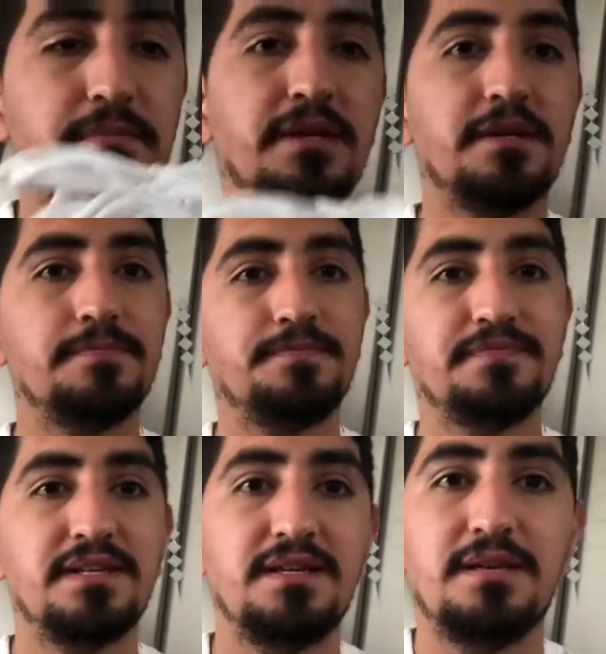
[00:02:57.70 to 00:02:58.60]
me.
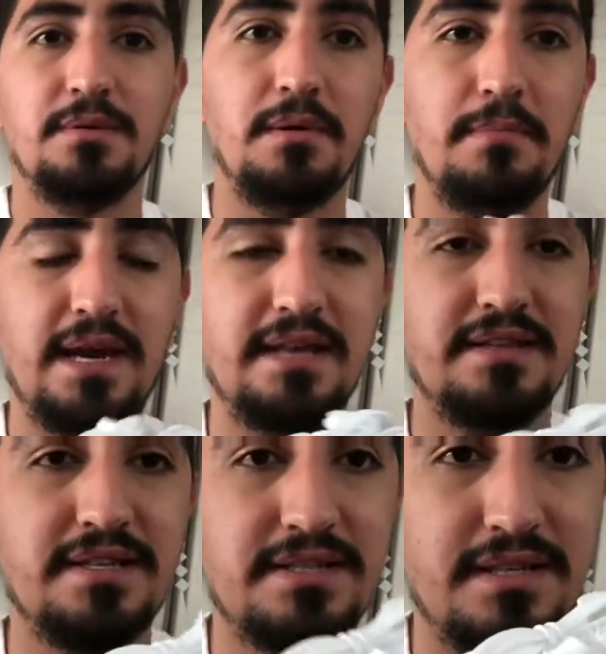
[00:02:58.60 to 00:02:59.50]
But man,
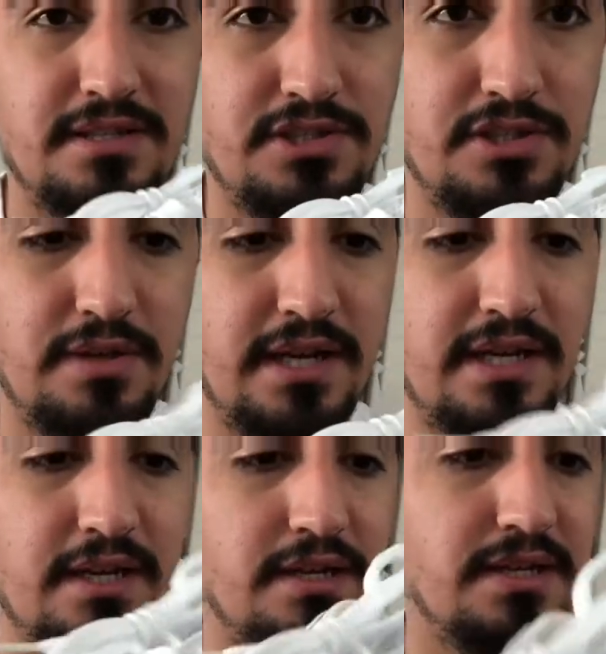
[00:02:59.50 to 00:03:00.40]
this shoe right
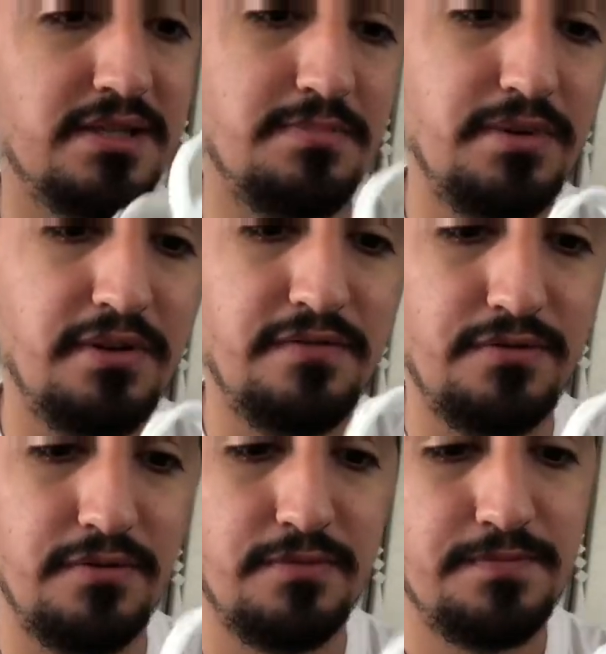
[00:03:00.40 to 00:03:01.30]
here is beautiful,